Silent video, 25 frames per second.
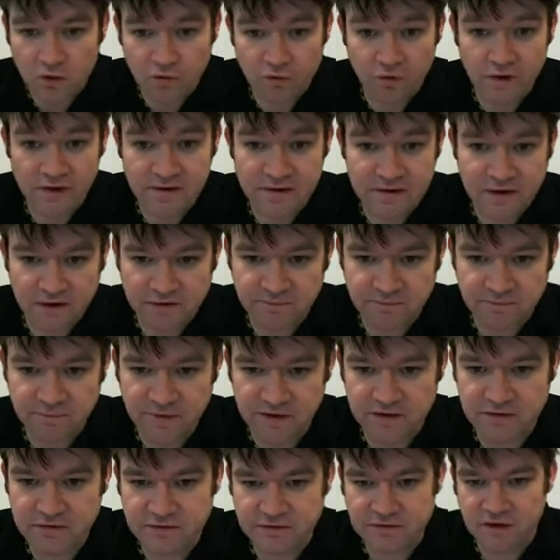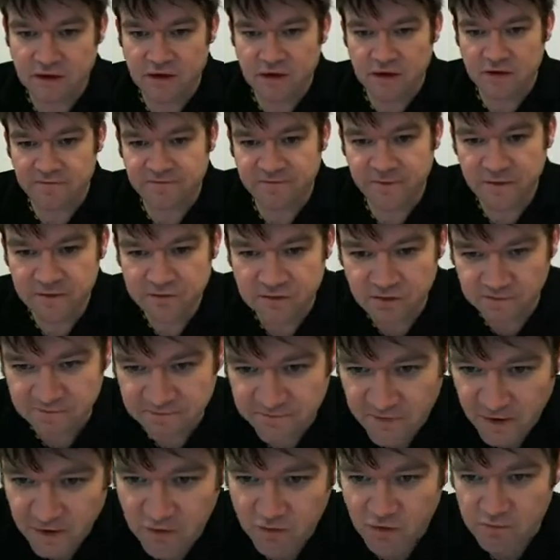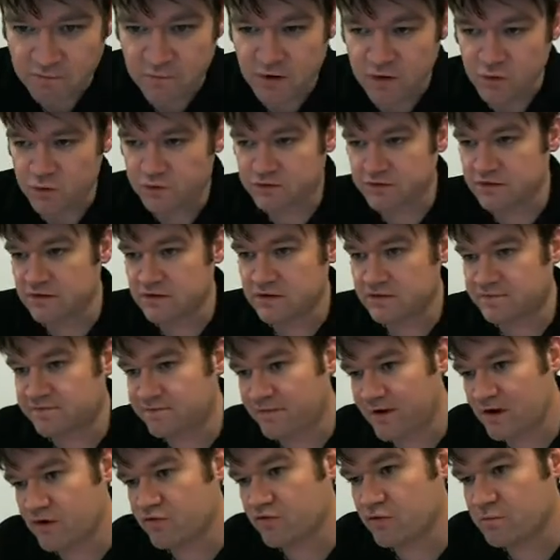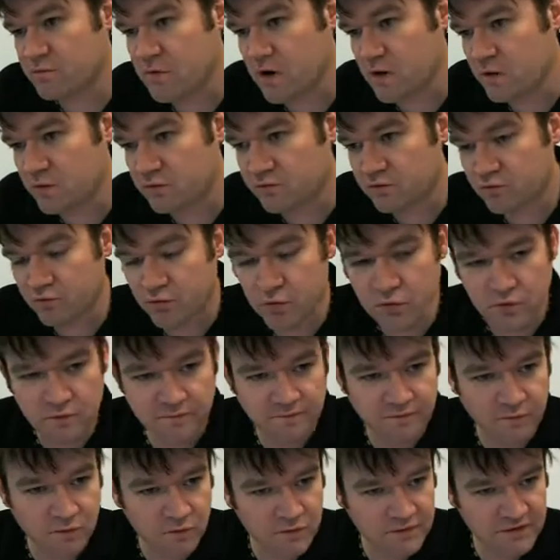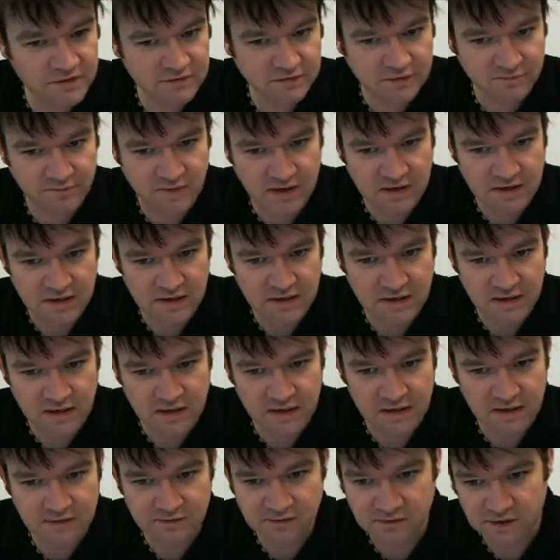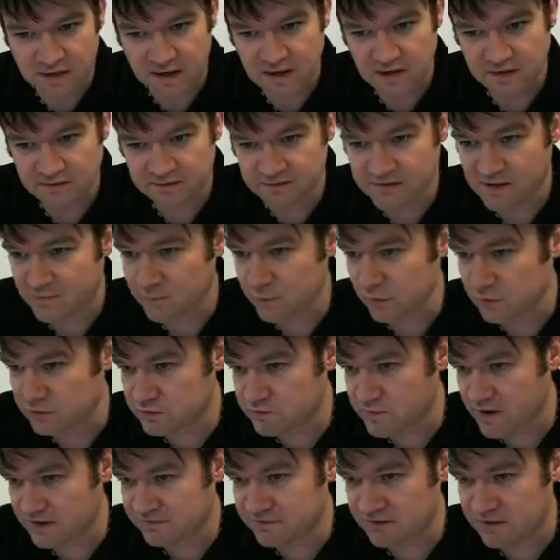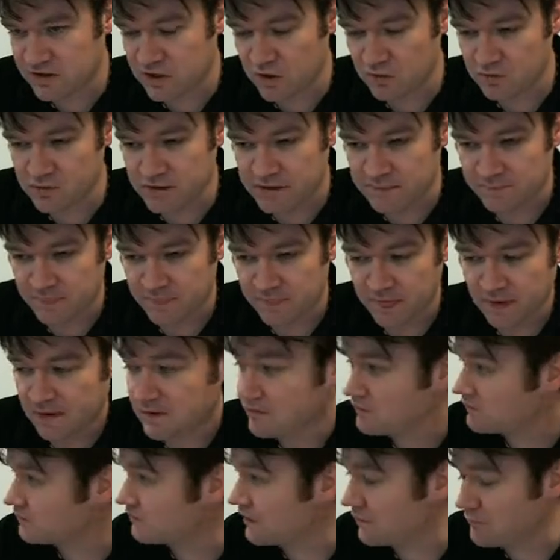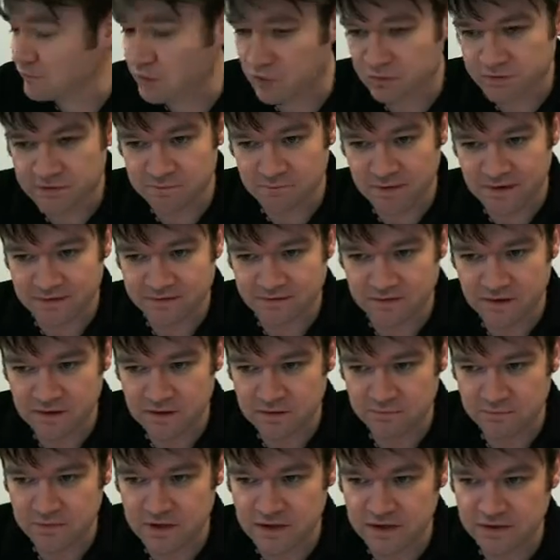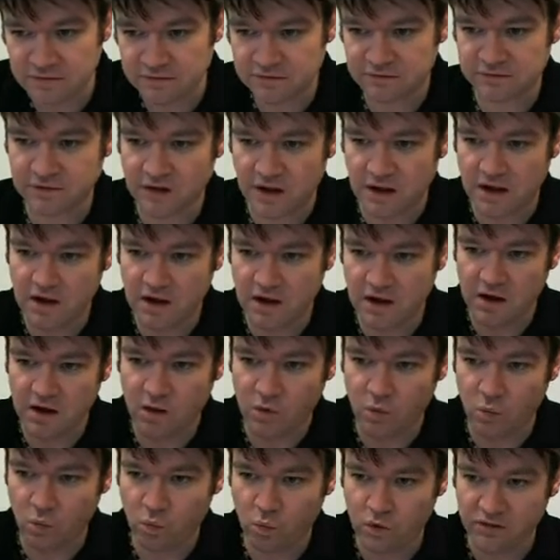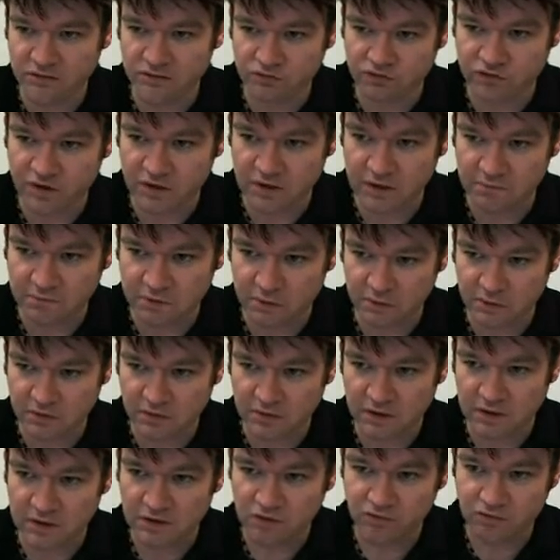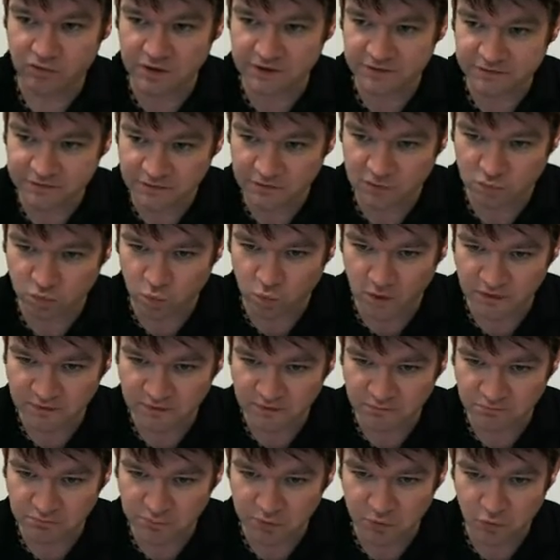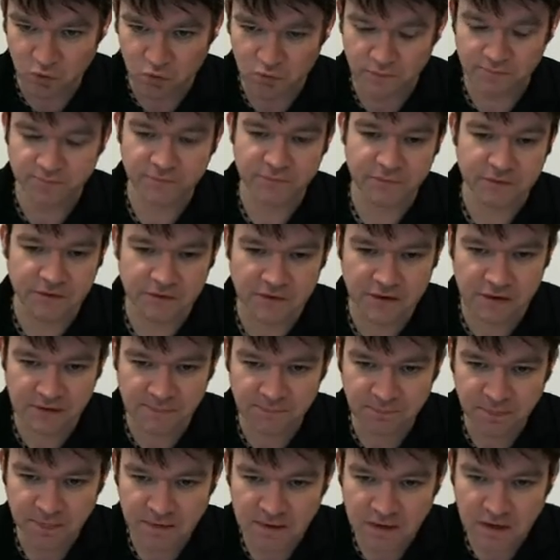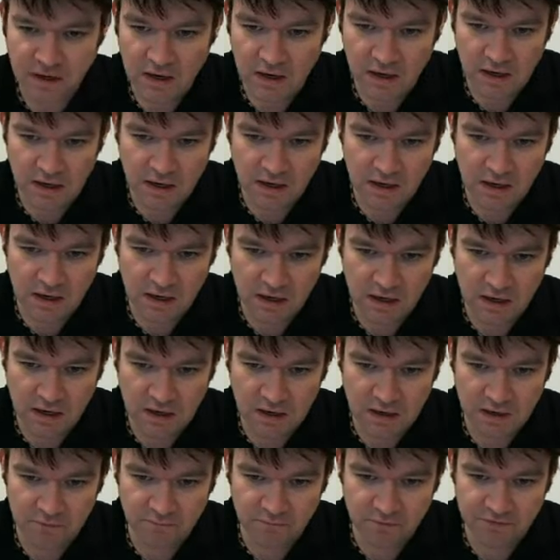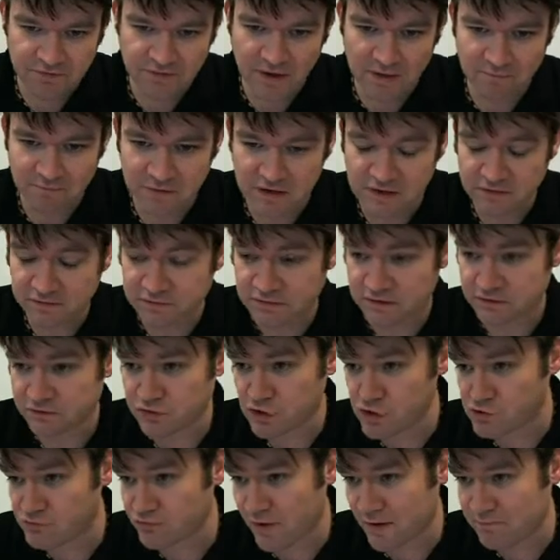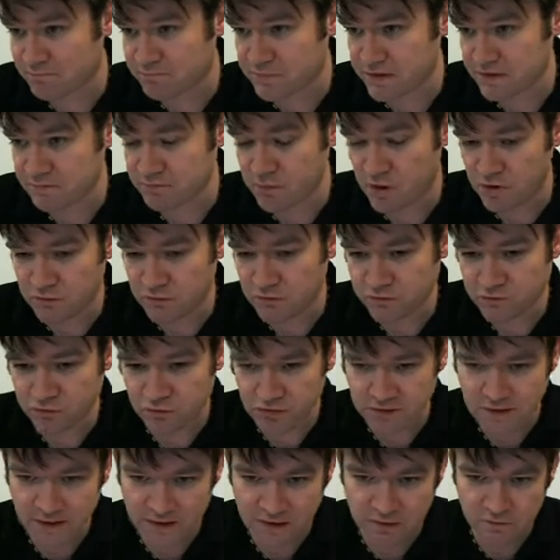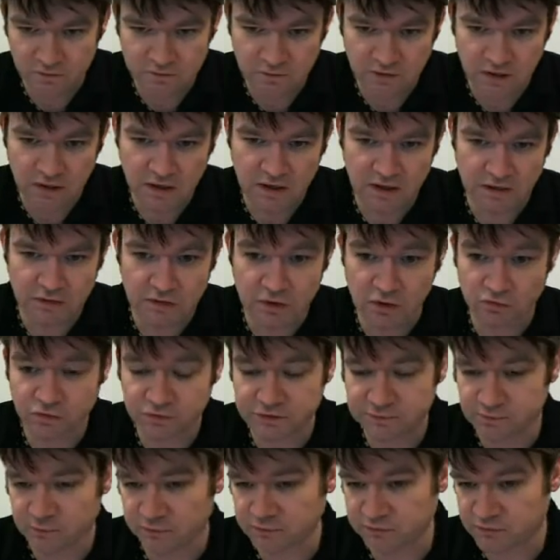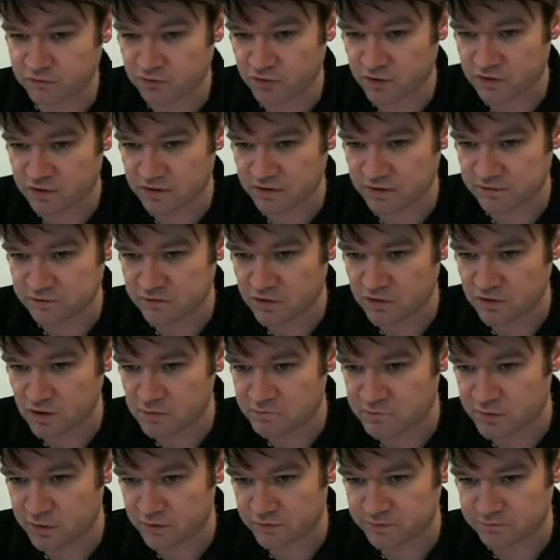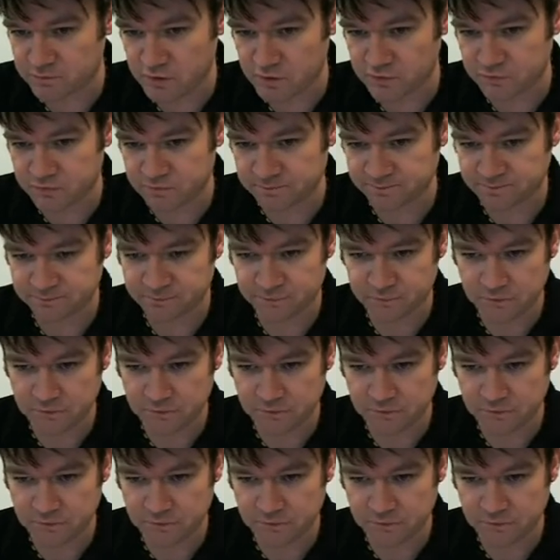Right, next page. First off, firing modes. The firing modes rule for this event is semi-automatic only. Semi-automatic means one trigger pull releases one ball. Okay, that means that no ramping modes are allowed, no response triggers, no burst modes.